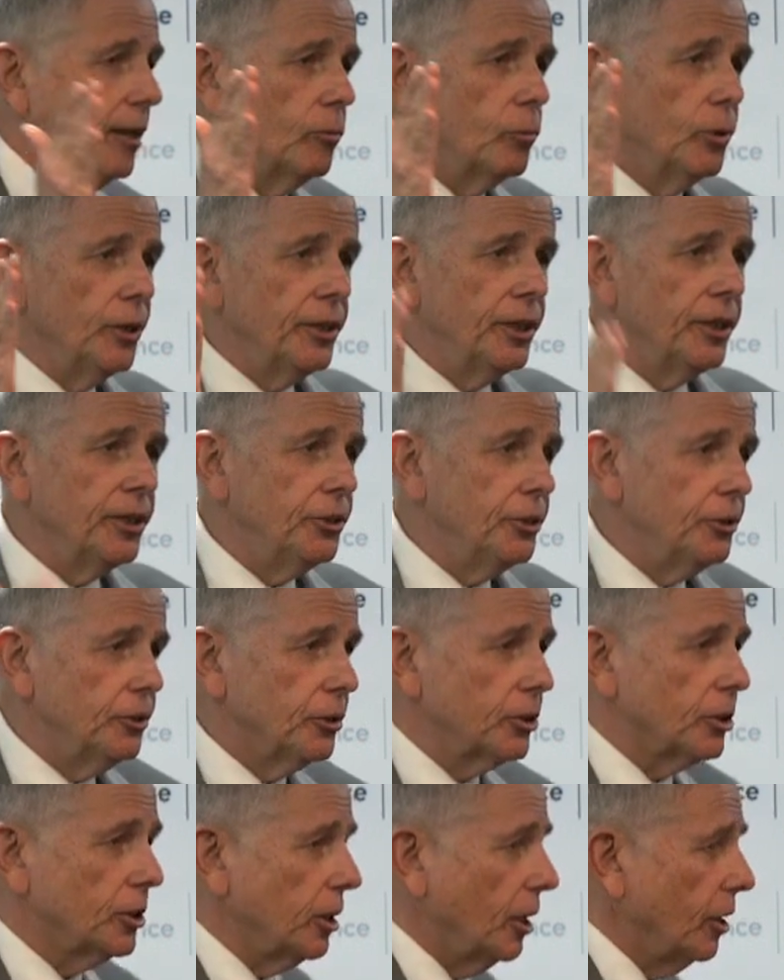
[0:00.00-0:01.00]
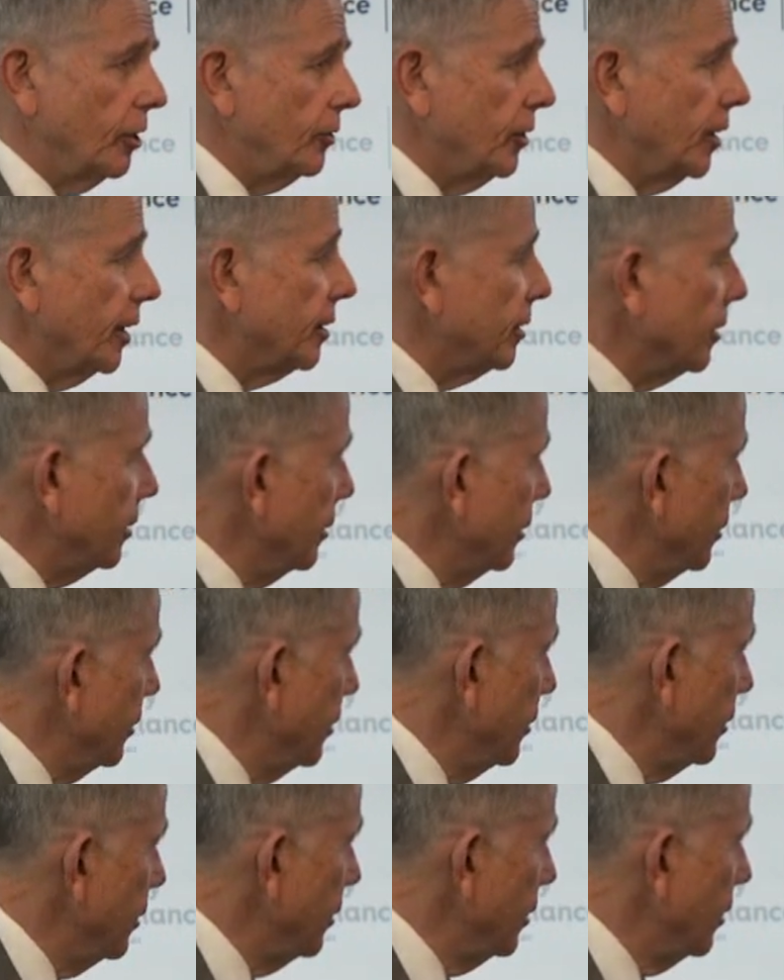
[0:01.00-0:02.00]
We need you to slow that
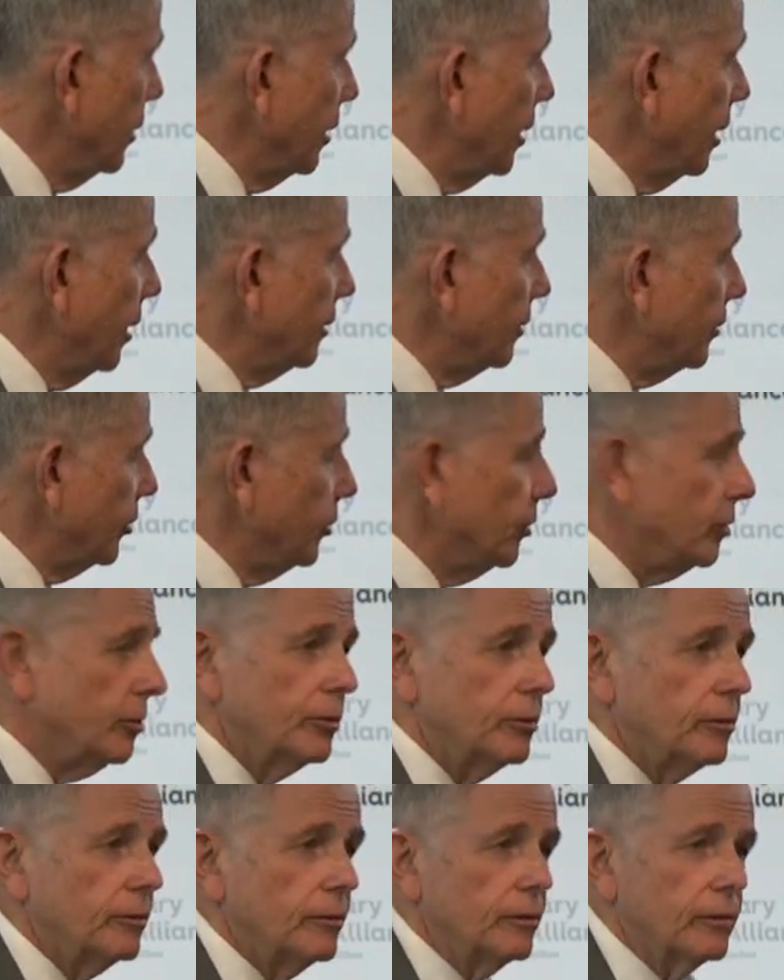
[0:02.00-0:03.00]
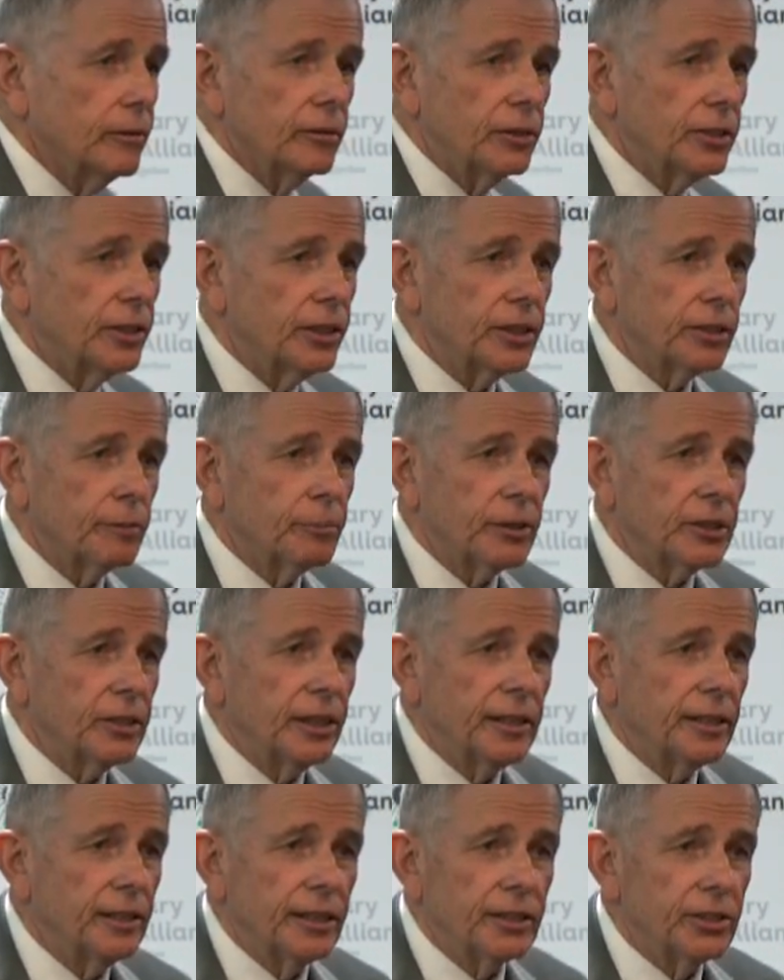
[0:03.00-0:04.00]
to
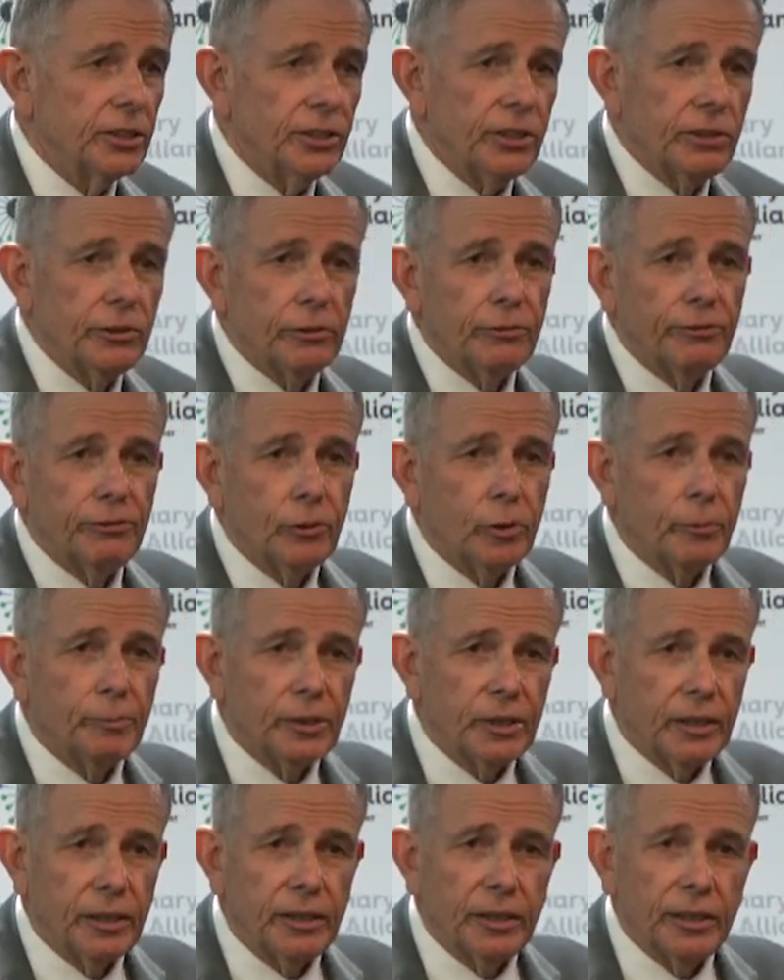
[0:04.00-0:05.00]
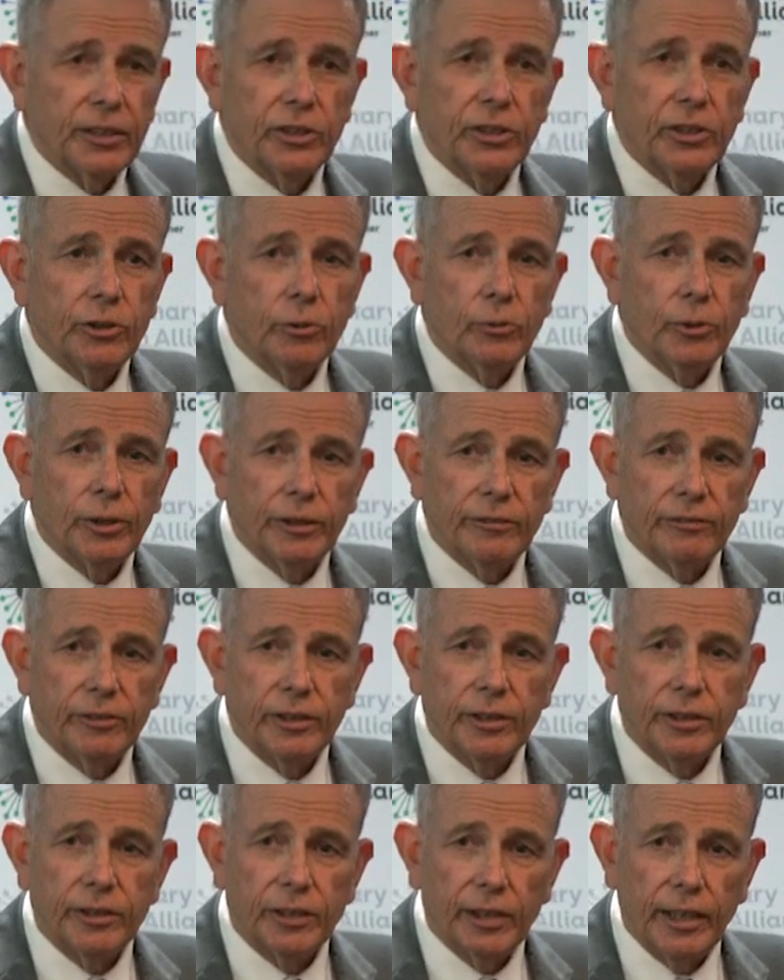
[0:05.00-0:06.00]
6% next year or 4% next year or whatever
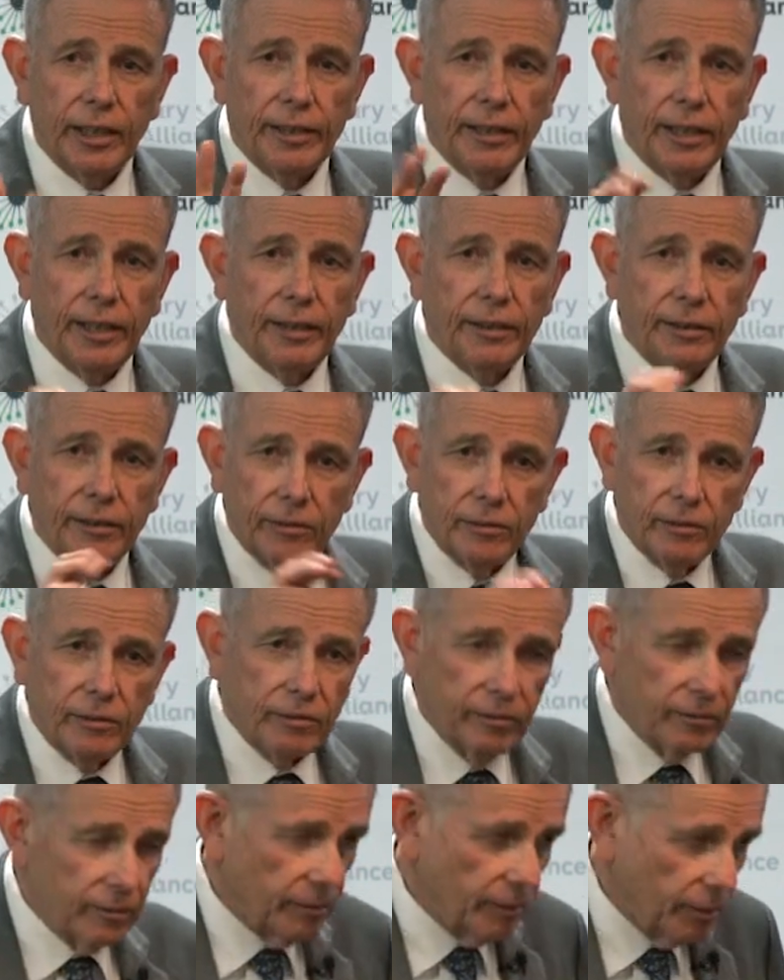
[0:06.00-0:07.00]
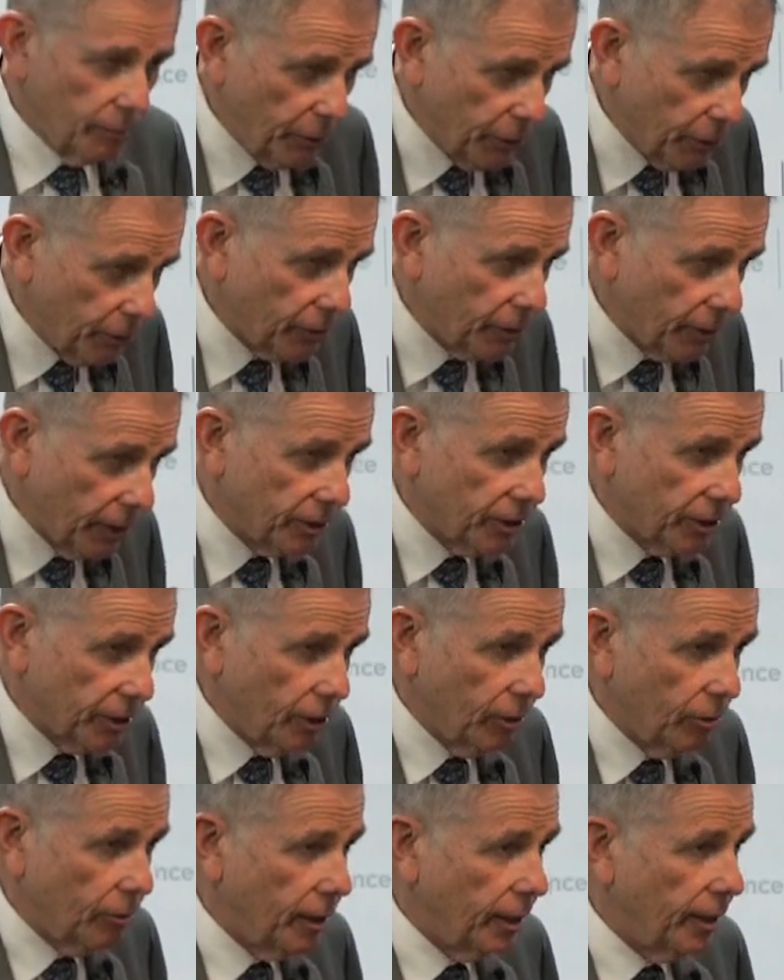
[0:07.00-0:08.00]
it is. And then the bureaucrats
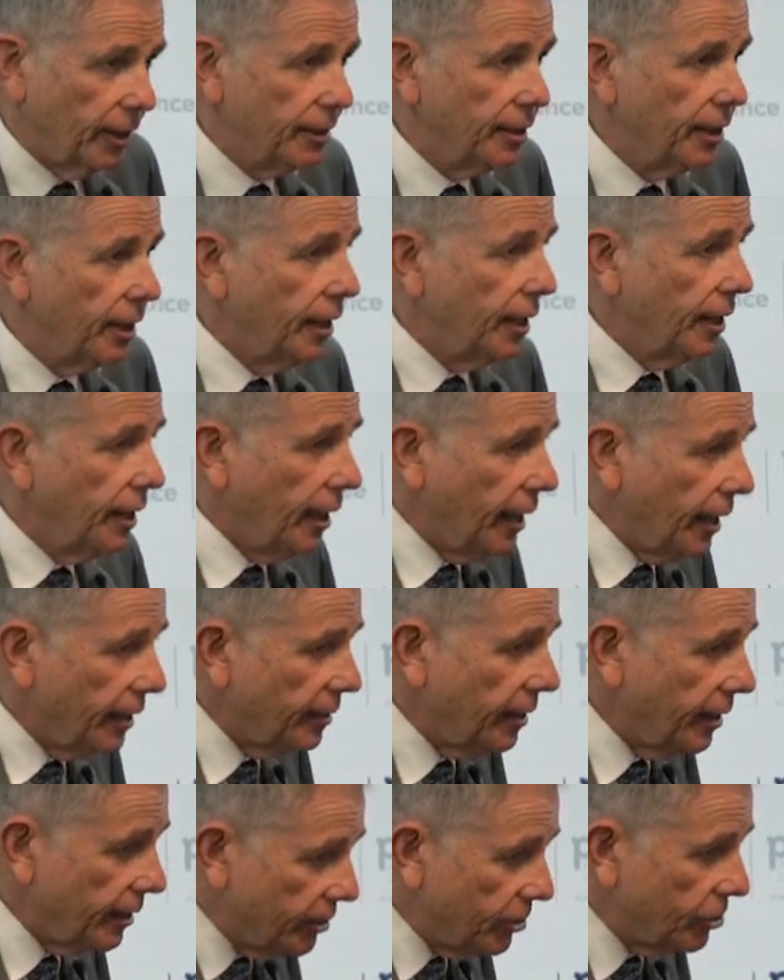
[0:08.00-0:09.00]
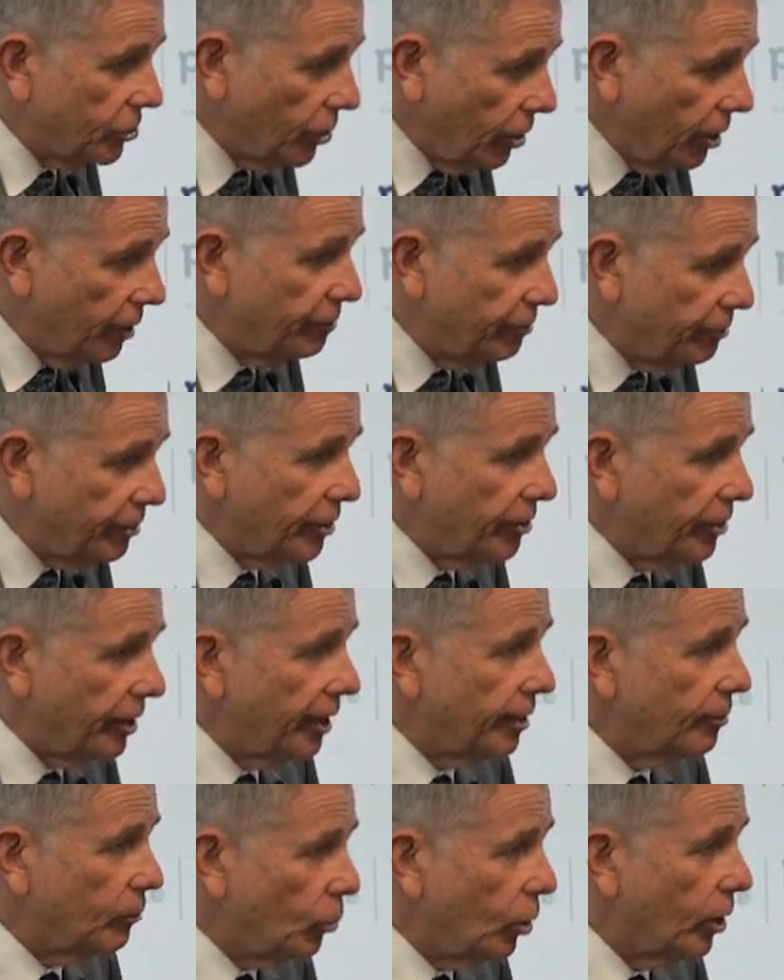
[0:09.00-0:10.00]
go away and they try and figure
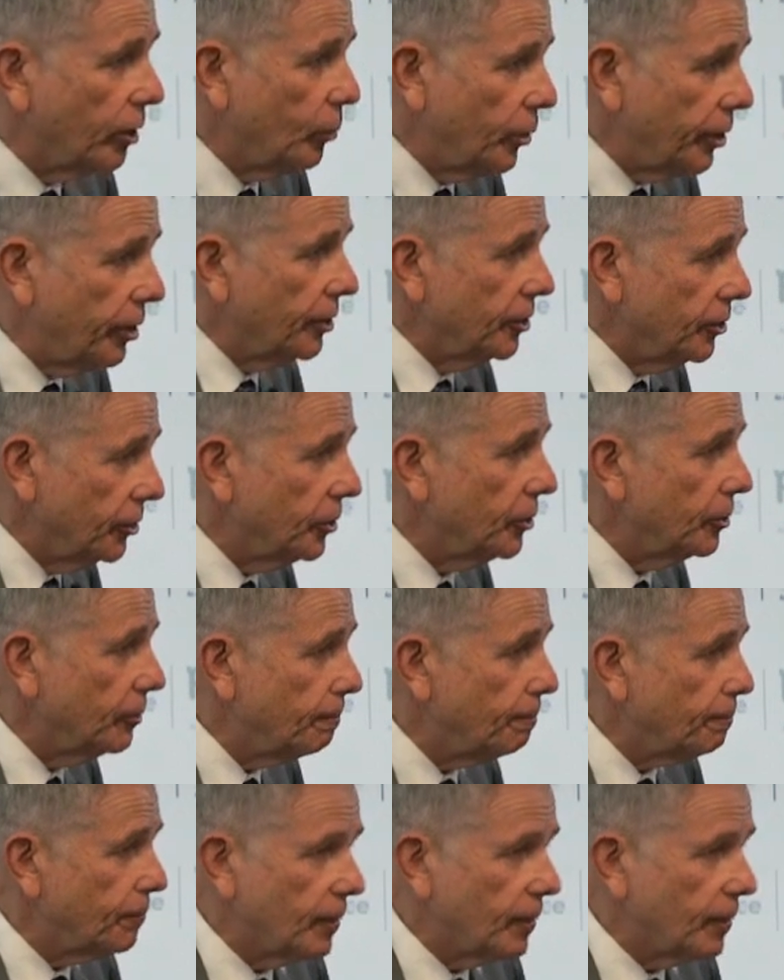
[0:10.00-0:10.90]
out, what are we going to do?